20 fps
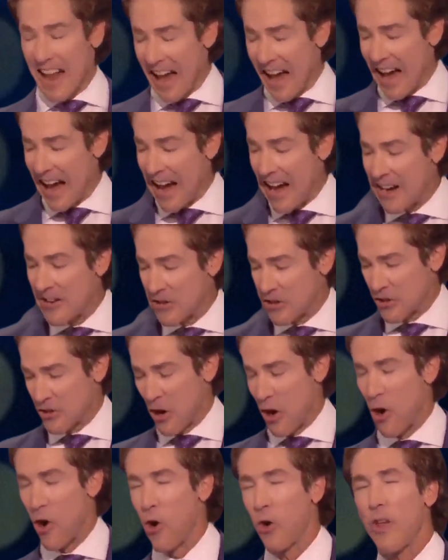
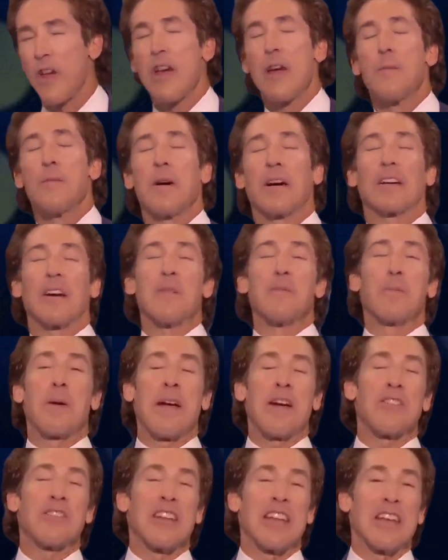Express appreciation
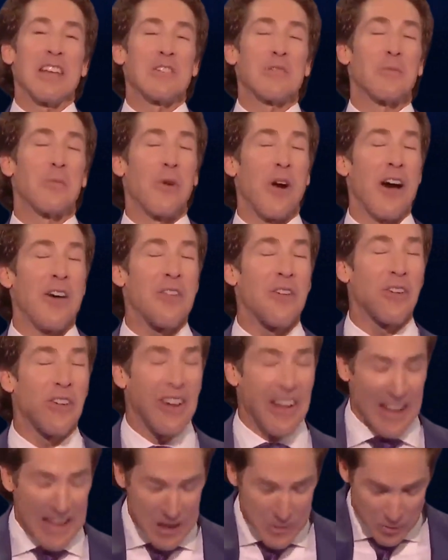for both the big
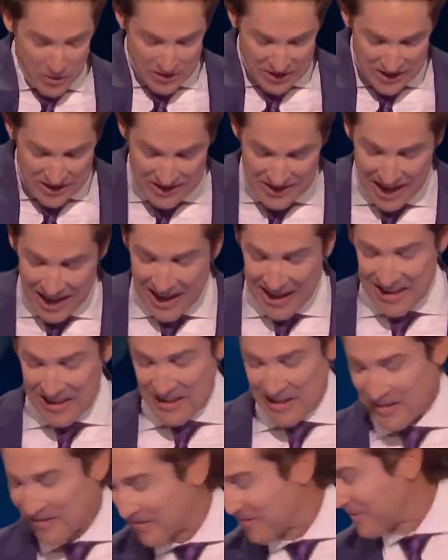and small victories,